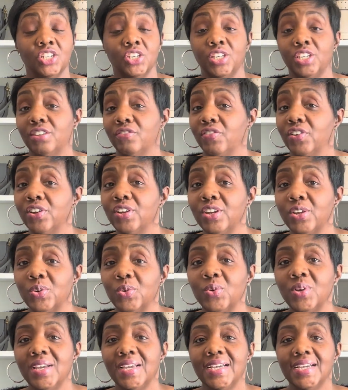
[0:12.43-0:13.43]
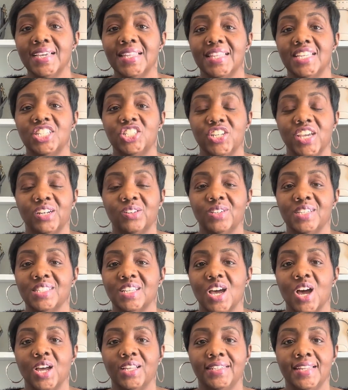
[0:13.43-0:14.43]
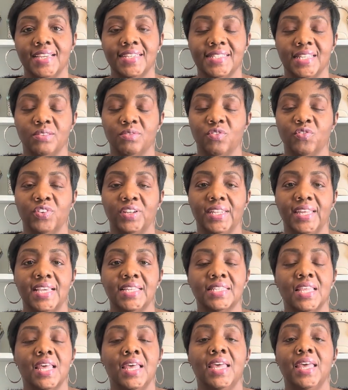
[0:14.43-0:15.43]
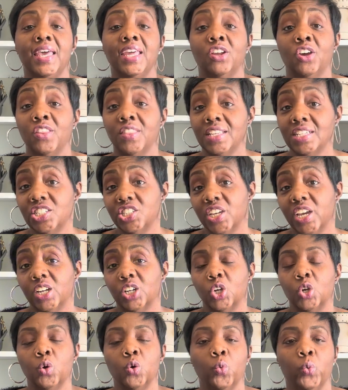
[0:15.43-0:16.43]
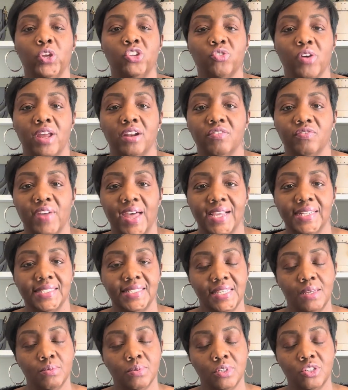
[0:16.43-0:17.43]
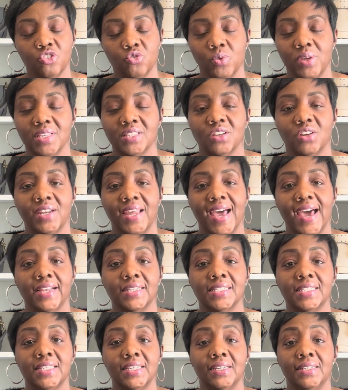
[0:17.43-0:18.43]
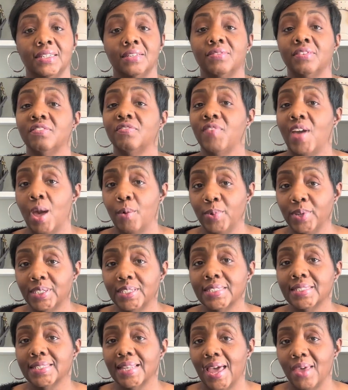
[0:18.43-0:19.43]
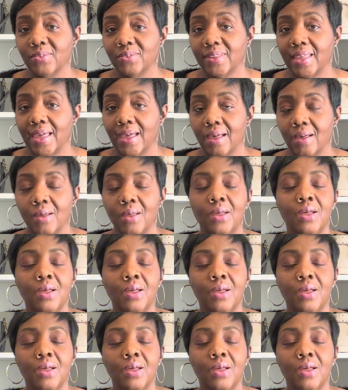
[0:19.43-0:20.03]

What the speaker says: If you're new, this channel is called Lux Living for Less, and on this channel we try to find tips and tricks on how to still live a fabulous lifestyle